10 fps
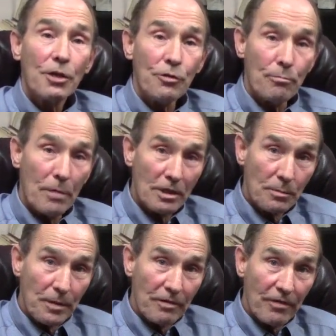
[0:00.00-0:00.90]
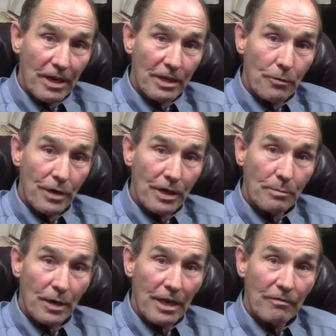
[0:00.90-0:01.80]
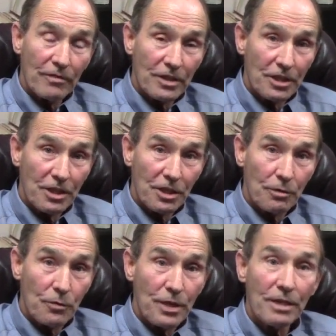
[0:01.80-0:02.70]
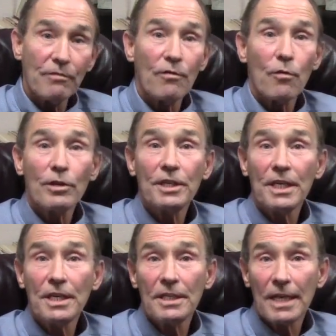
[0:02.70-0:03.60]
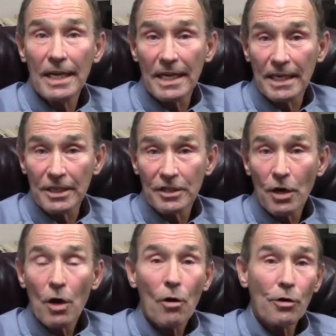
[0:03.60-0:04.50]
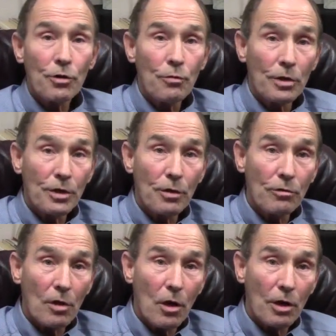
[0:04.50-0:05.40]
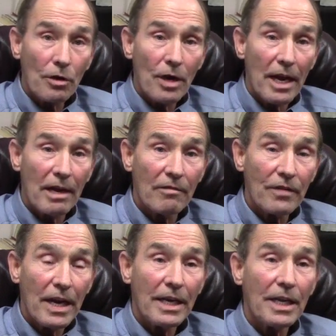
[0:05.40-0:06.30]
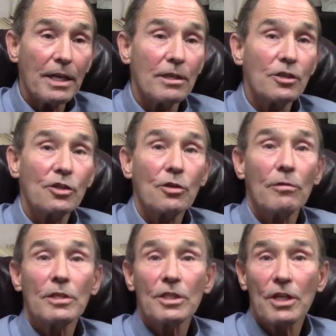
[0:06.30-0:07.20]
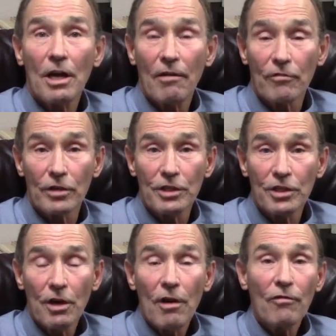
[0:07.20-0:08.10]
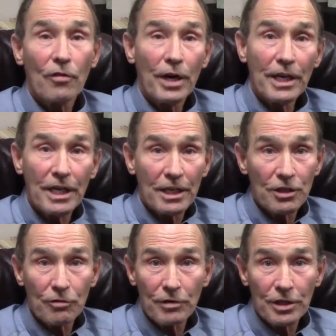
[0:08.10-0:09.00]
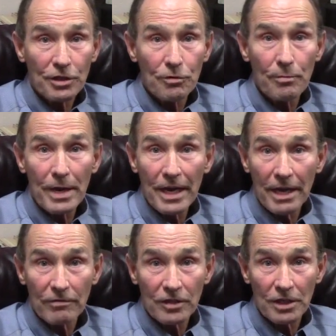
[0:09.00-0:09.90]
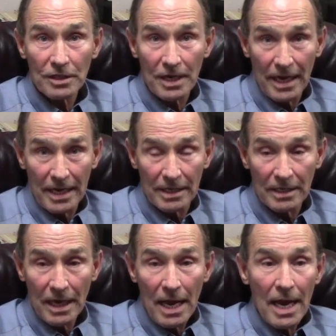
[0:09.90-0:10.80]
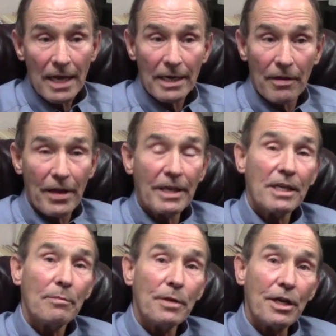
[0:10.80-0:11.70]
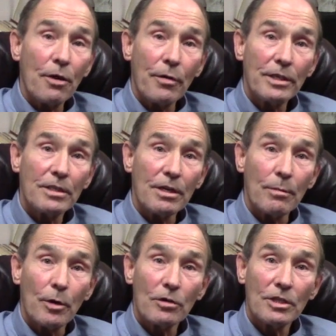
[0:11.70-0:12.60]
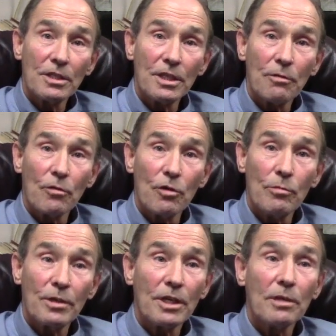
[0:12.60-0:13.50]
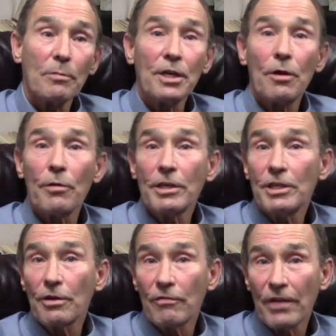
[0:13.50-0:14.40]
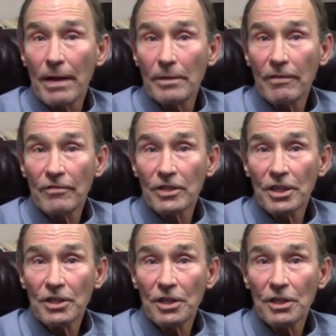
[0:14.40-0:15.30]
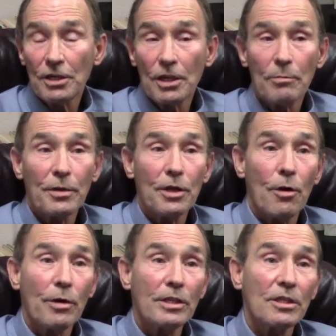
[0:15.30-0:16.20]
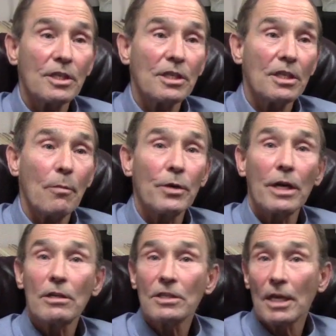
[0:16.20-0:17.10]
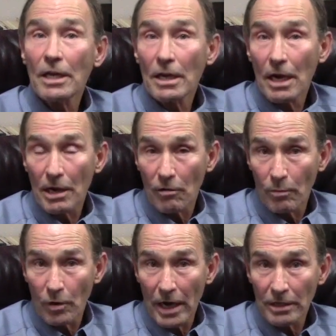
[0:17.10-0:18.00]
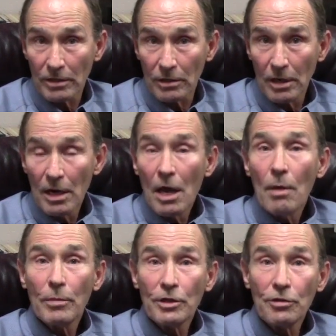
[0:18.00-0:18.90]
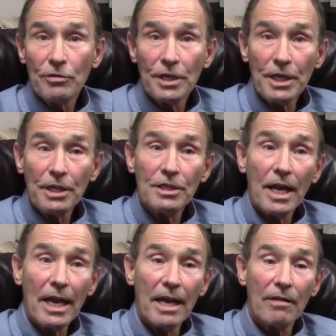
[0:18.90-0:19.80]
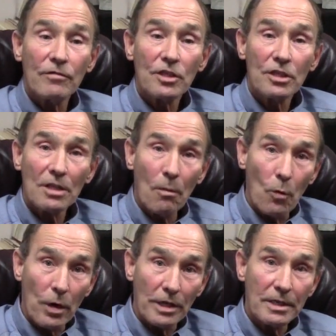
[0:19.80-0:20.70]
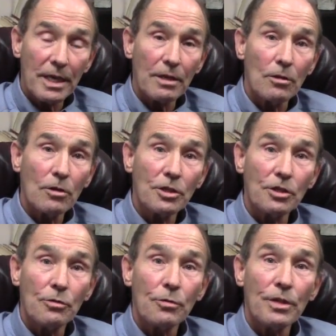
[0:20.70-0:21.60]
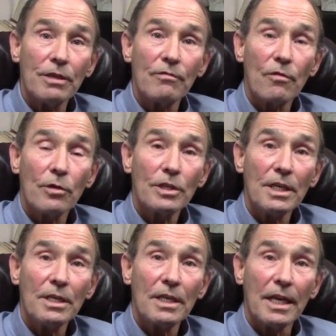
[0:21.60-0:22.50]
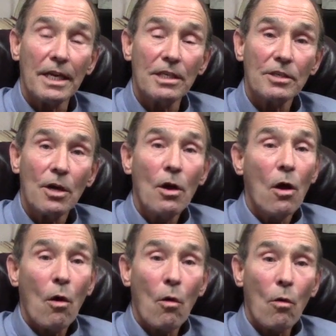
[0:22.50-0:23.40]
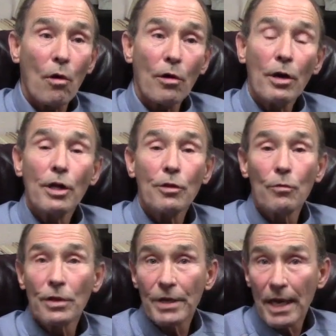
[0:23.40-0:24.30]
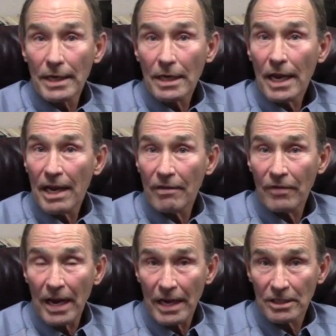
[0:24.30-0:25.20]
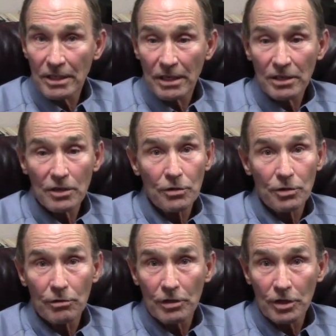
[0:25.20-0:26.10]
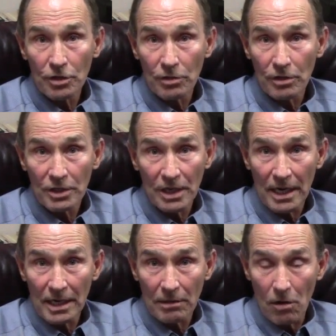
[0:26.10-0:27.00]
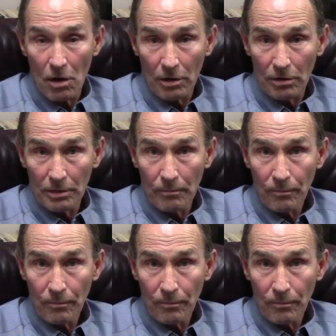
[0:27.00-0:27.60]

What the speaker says: you must be evaluated by a physician within 14 days, or you will no longer have any insurance coverage for any injuries you may have sustained. Now, that can be going to the emergency room, it can be going to your family physician, it can be going to see someone else like a chiropractor. But you need to have someone take a look at you within 14 days or you will not have access to your insurance any longer.